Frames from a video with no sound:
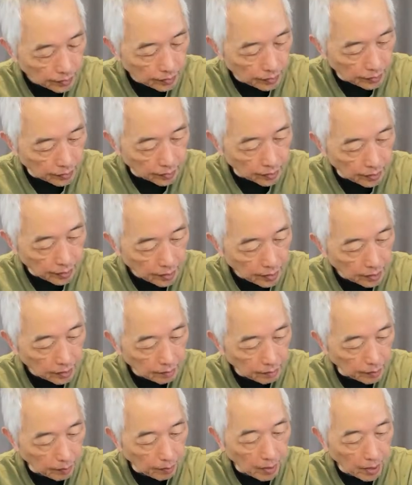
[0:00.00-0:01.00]
Okay, my
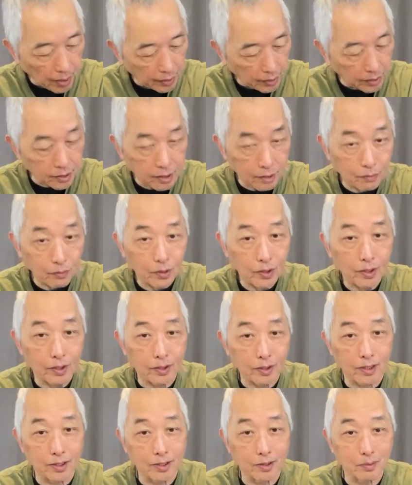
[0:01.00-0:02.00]
mind is somewhere else
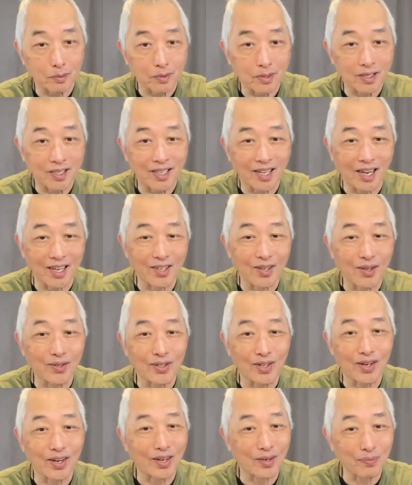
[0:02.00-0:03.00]
because I know
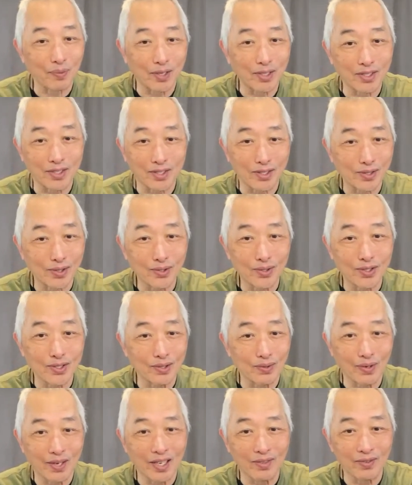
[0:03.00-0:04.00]
there are a bunch of students
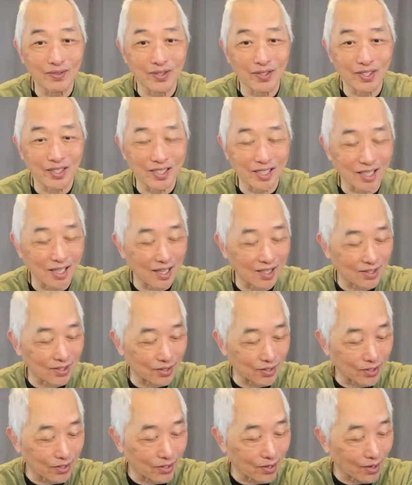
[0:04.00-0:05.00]
waiting for this class to
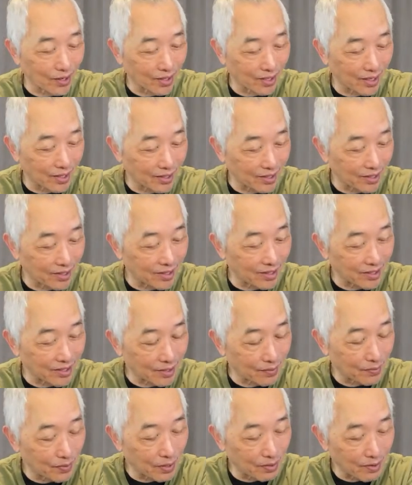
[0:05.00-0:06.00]
start at
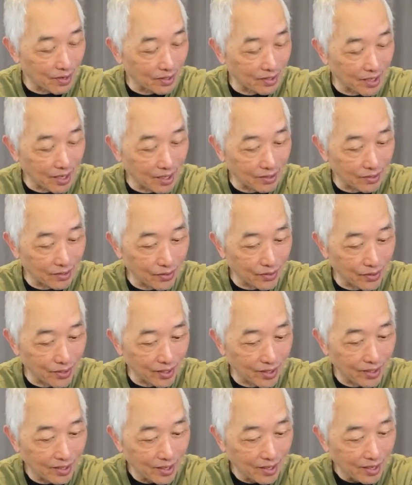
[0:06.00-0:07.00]
somewhere around 9:30.
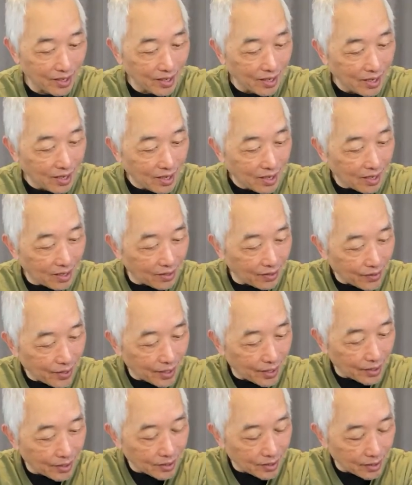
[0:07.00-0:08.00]
All
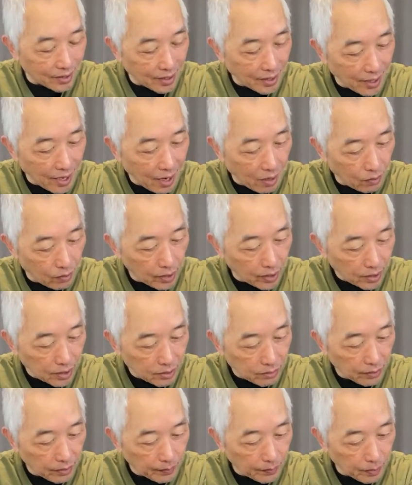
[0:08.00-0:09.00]
right, and then now let's
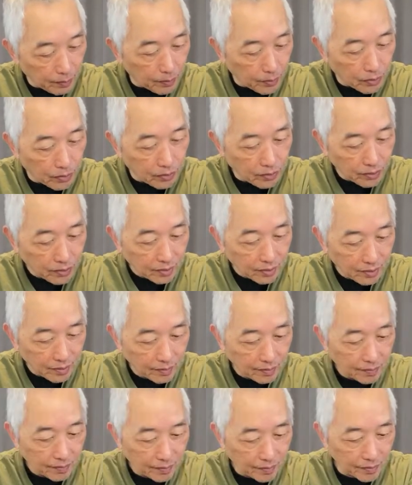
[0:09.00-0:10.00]
scrape the bone.
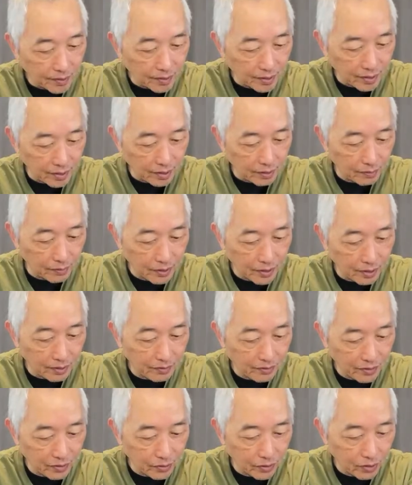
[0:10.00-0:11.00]
And I really
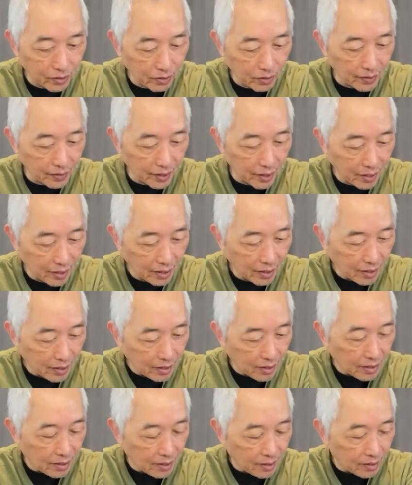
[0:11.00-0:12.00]
feel sorry,
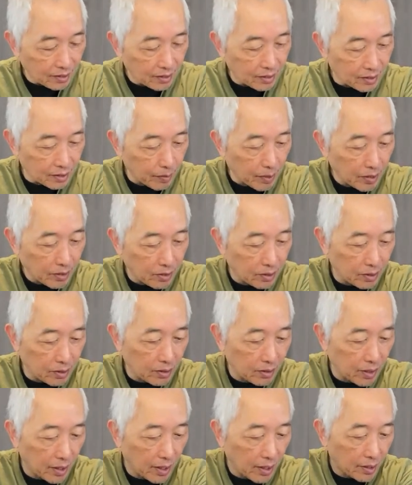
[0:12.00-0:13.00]
especially
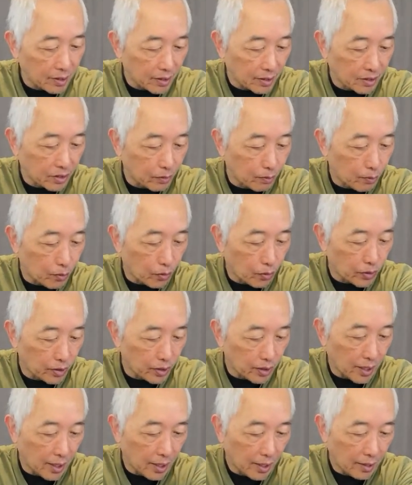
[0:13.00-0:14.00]
today is such an important
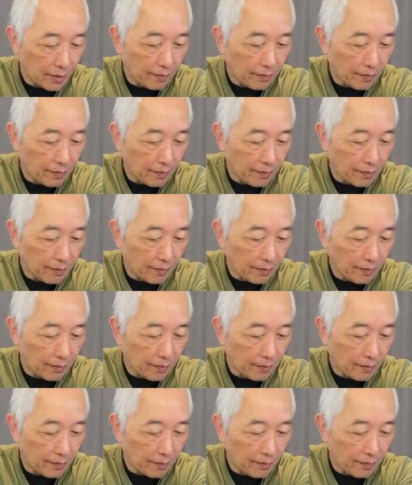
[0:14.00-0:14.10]
day.